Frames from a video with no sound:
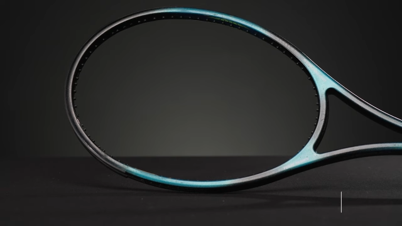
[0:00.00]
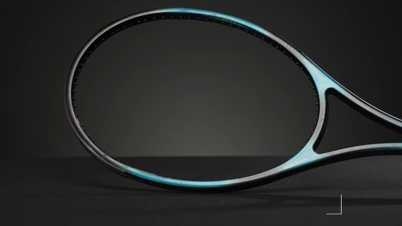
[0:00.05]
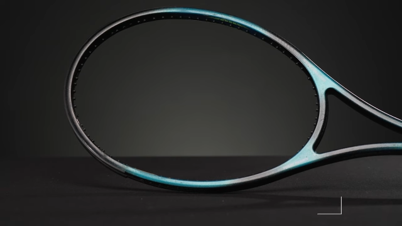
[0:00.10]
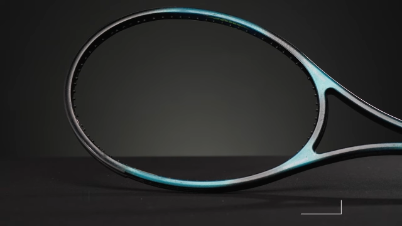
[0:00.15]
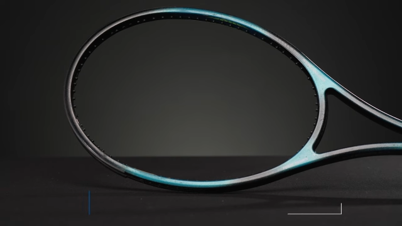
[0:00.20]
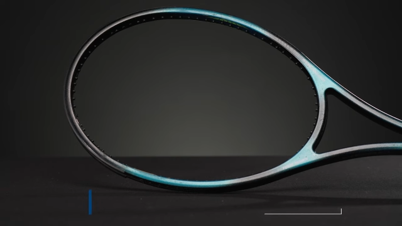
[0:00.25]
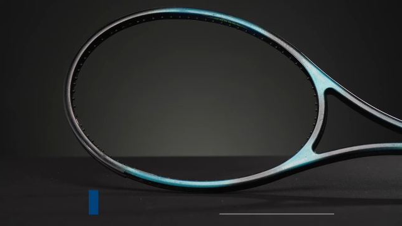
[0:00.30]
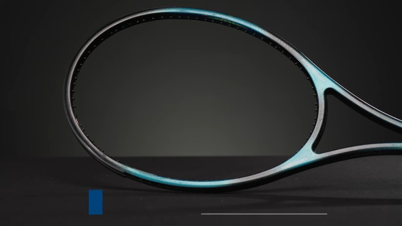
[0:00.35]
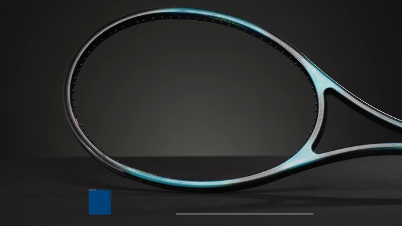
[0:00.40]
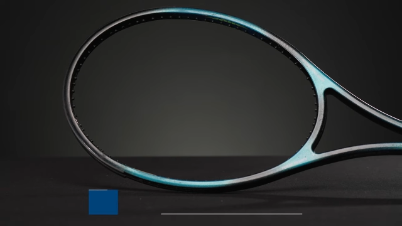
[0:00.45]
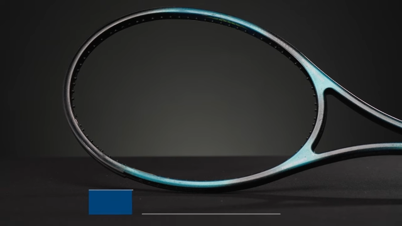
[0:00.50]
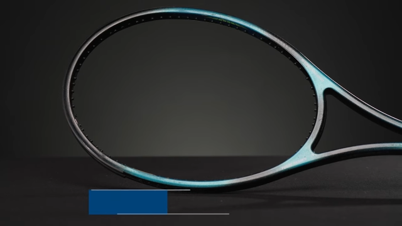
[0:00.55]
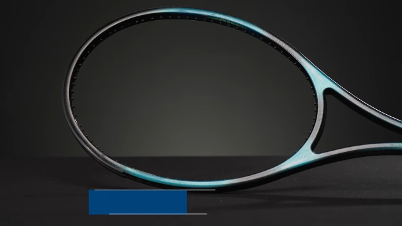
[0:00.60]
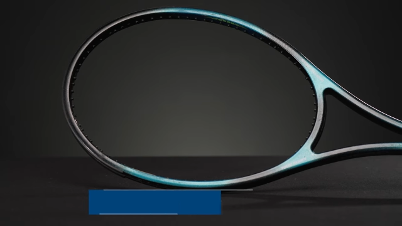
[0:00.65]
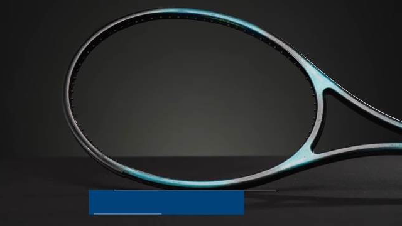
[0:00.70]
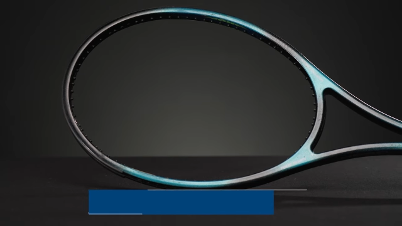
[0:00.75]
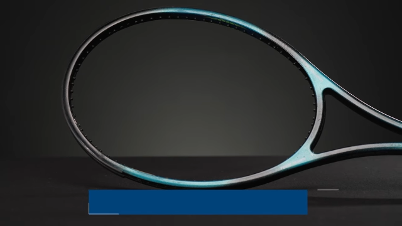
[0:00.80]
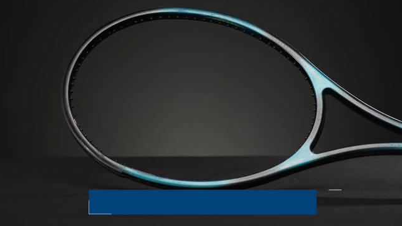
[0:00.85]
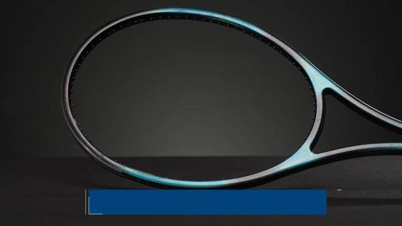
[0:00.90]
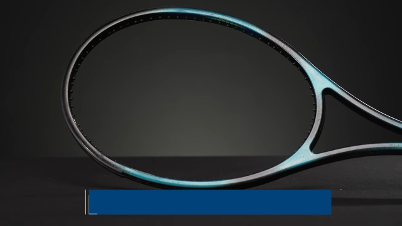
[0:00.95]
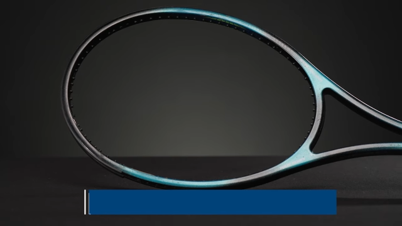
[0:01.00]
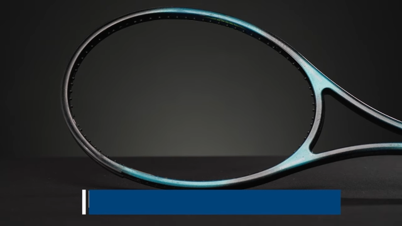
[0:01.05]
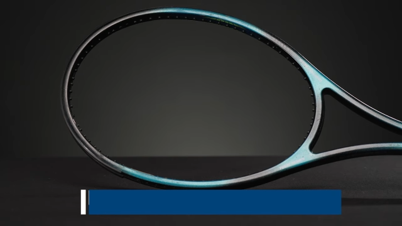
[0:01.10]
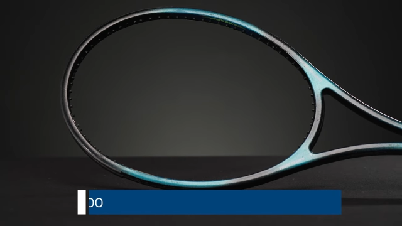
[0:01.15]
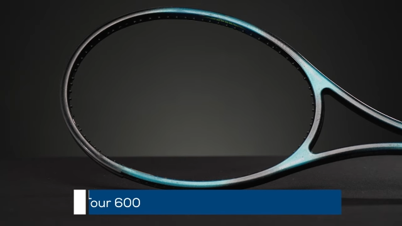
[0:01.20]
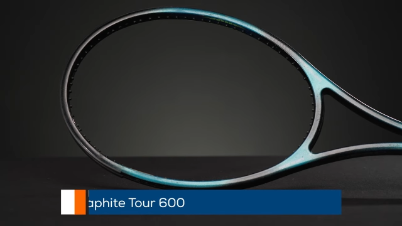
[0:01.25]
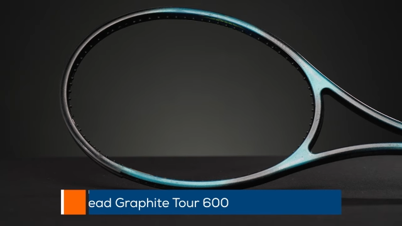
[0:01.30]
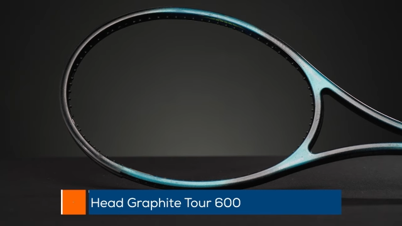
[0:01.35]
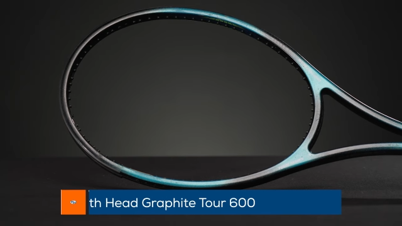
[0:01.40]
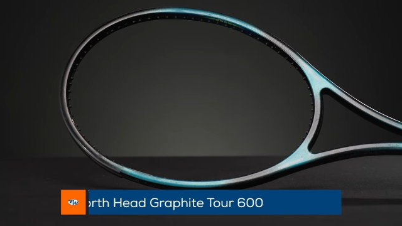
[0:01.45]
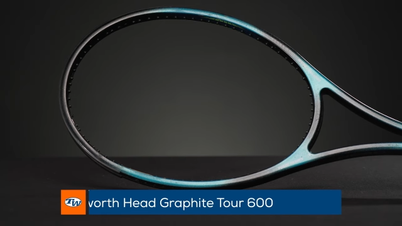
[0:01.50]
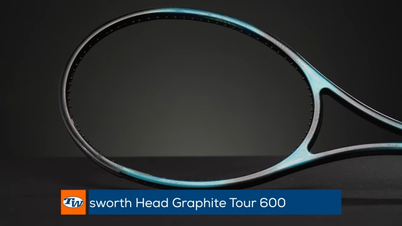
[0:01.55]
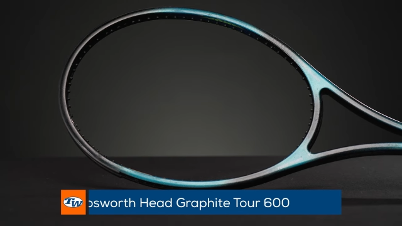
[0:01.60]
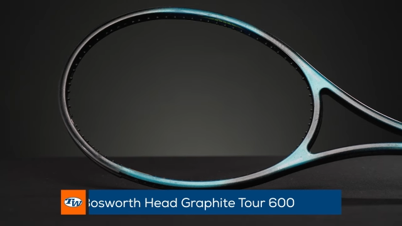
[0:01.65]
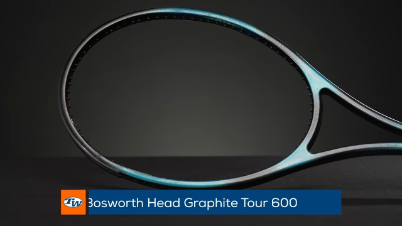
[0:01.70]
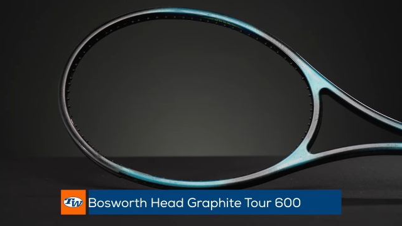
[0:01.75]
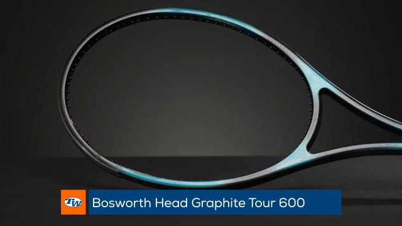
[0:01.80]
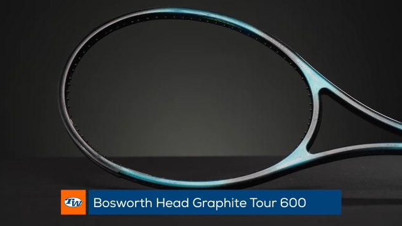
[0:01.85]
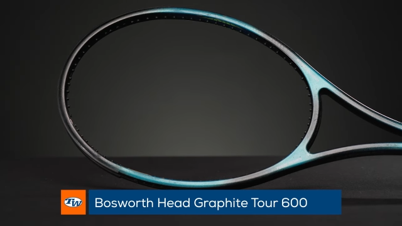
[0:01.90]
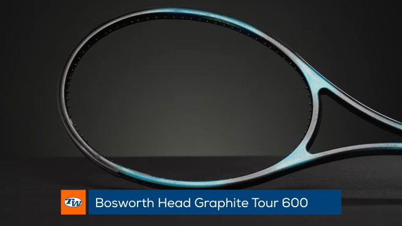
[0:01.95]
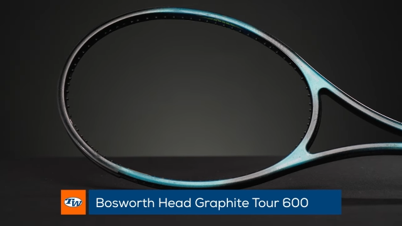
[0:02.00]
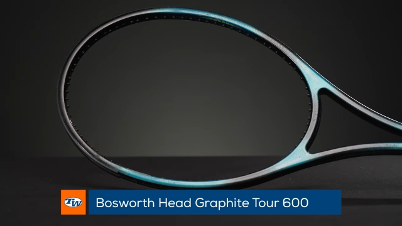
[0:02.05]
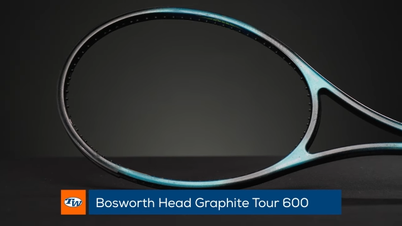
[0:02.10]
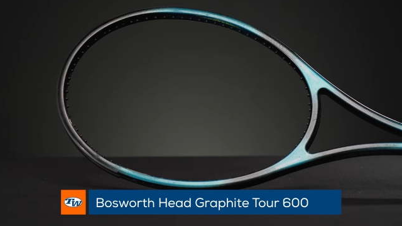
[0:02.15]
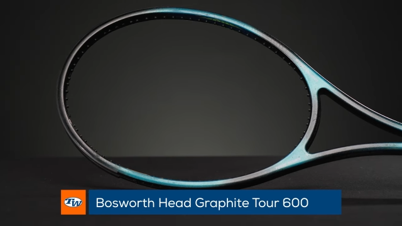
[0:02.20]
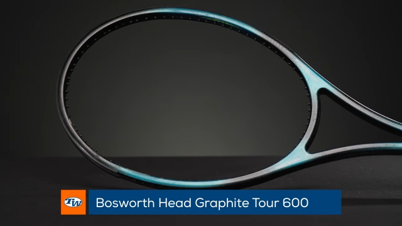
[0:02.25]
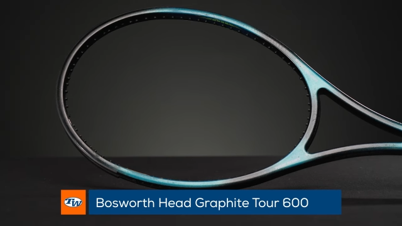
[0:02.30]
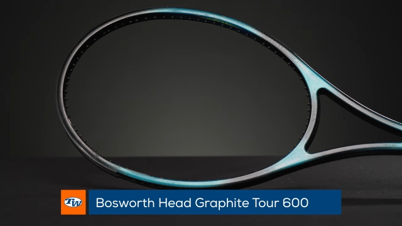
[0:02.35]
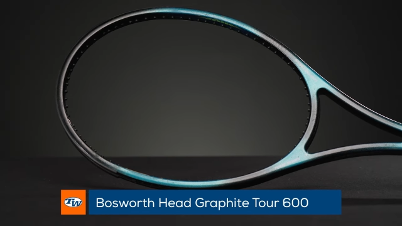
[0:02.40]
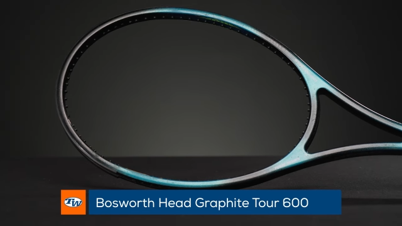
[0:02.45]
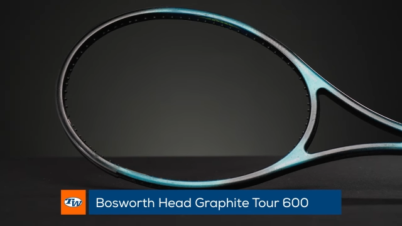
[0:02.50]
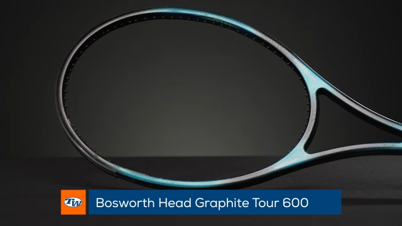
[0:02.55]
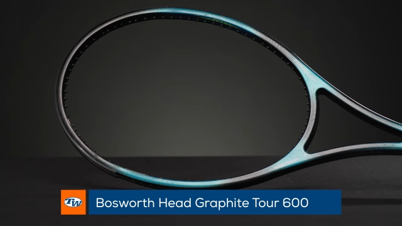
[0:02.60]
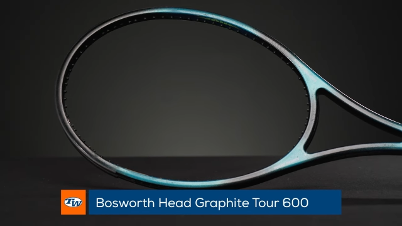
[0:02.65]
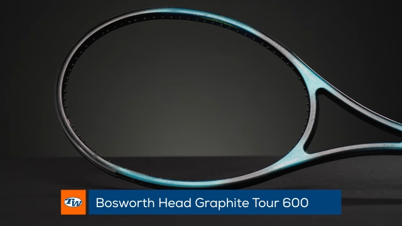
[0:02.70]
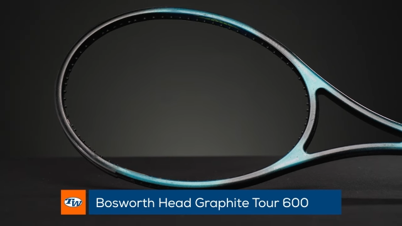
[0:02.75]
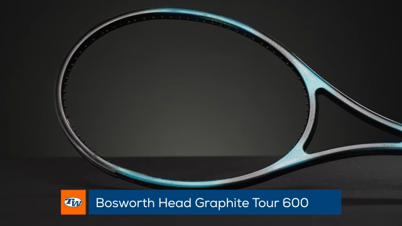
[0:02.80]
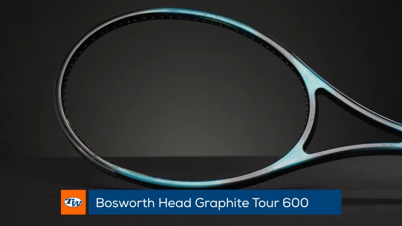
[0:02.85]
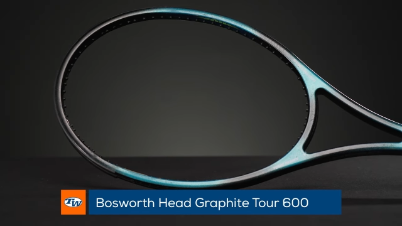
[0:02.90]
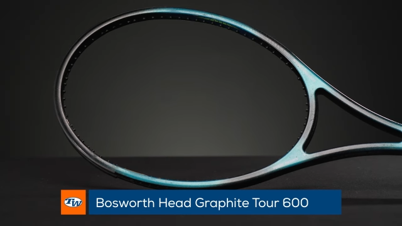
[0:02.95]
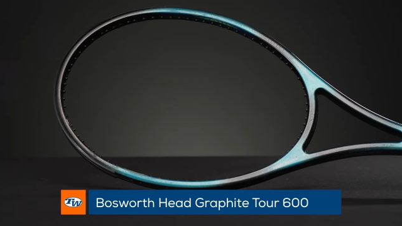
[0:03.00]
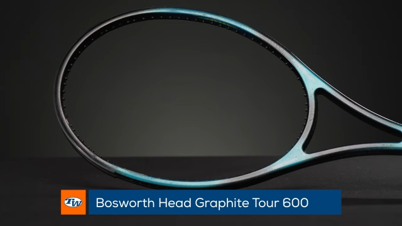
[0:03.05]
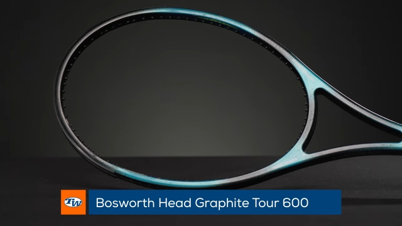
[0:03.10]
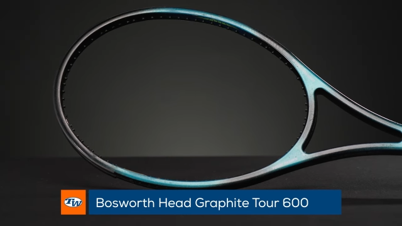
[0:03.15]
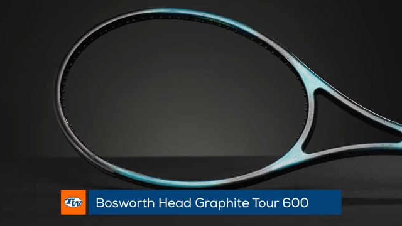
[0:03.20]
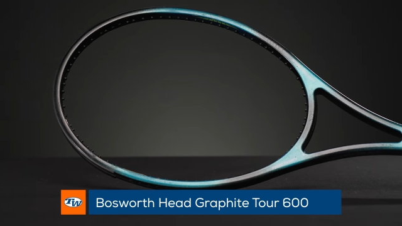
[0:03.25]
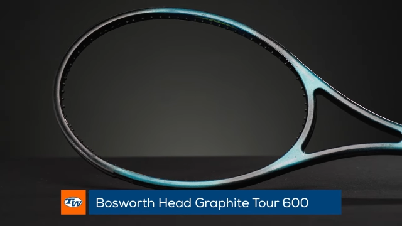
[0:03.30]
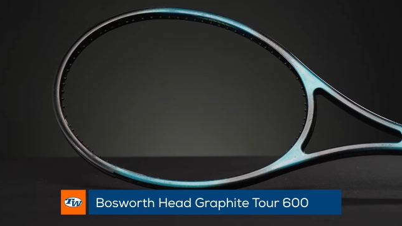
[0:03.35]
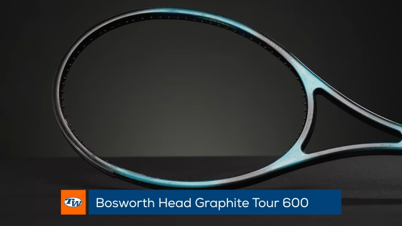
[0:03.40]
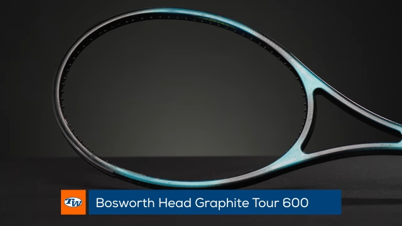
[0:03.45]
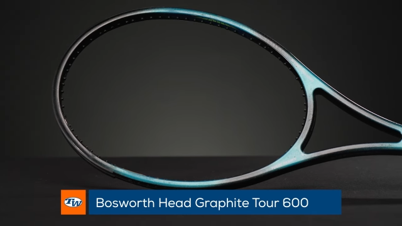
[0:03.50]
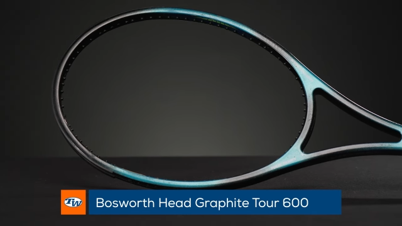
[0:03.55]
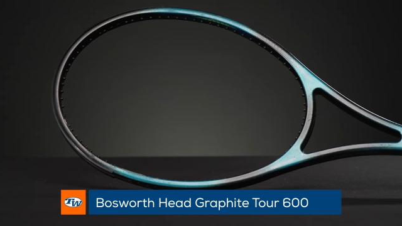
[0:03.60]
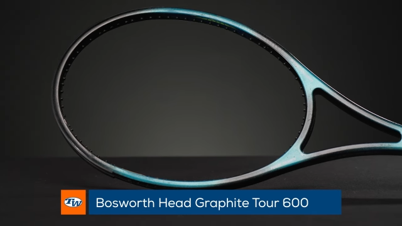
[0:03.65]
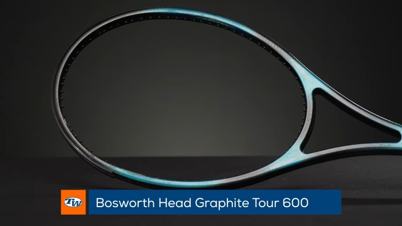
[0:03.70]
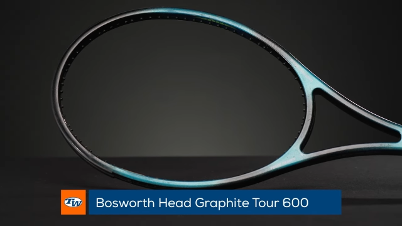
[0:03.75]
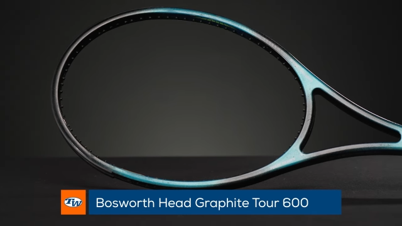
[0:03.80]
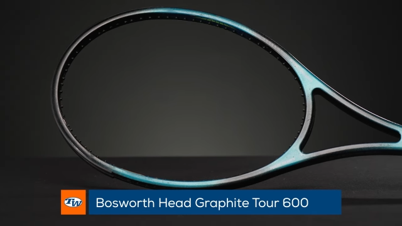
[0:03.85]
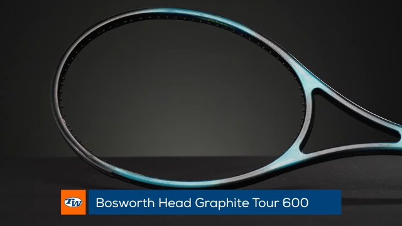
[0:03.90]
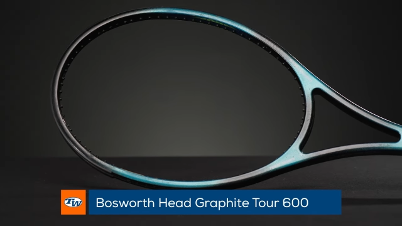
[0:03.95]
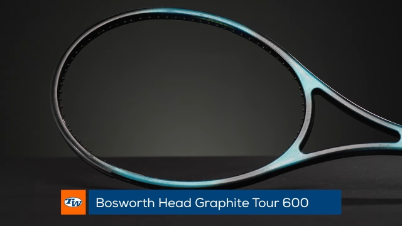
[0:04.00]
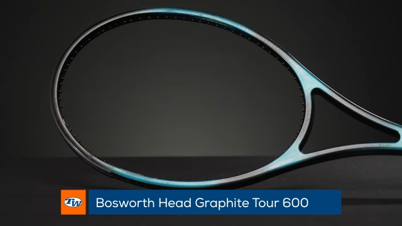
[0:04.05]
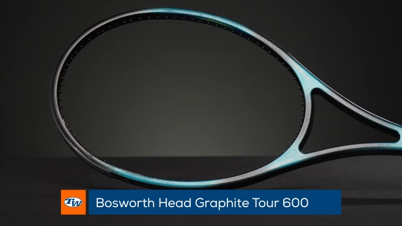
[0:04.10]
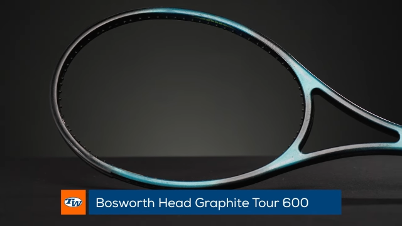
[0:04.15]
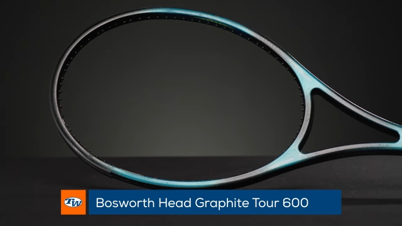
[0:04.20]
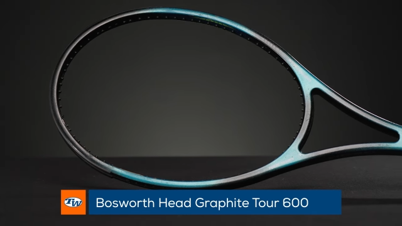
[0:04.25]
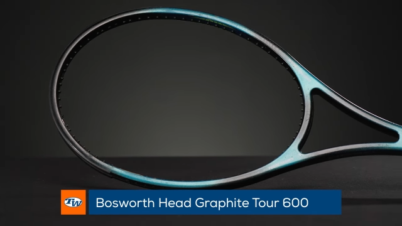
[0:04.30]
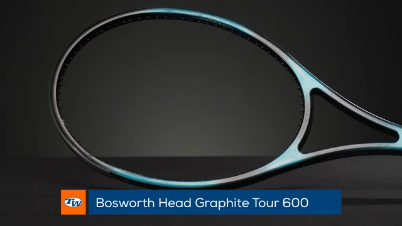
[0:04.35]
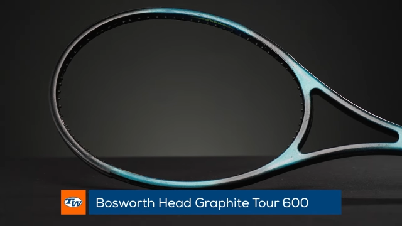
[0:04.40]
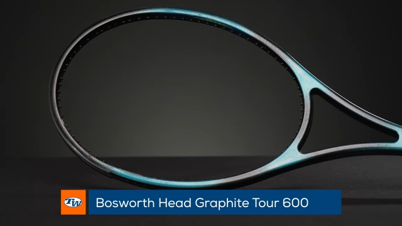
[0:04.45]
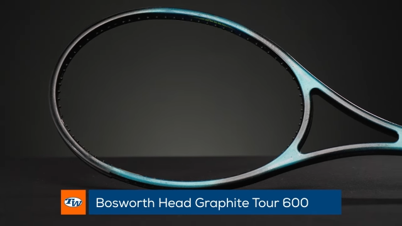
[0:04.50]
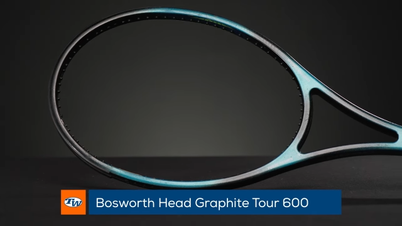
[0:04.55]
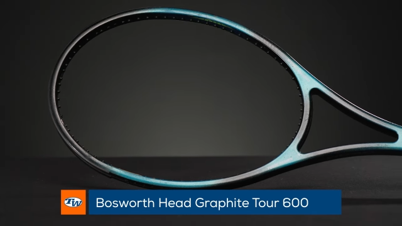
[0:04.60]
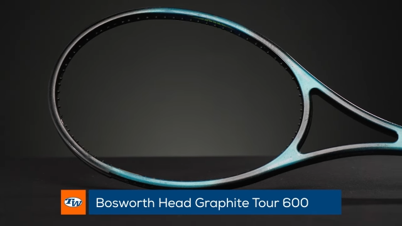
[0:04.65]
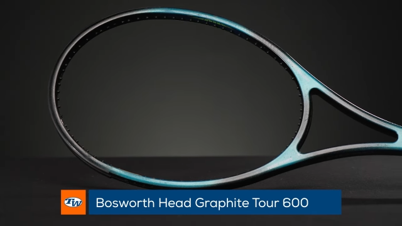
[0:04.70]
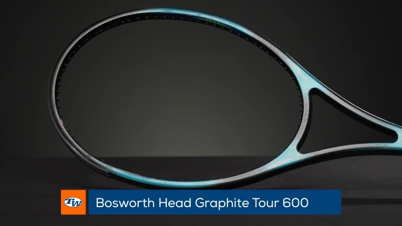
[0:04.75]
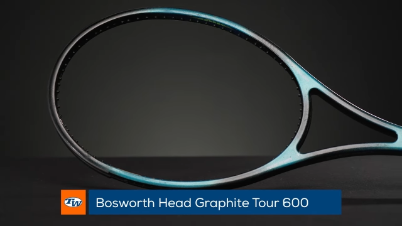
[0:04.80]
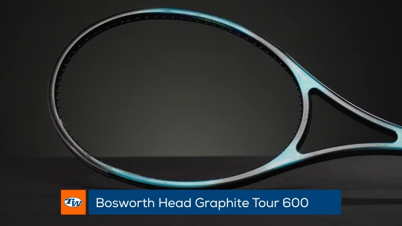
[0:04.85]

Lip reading: No face is visible, so there are no lips to read.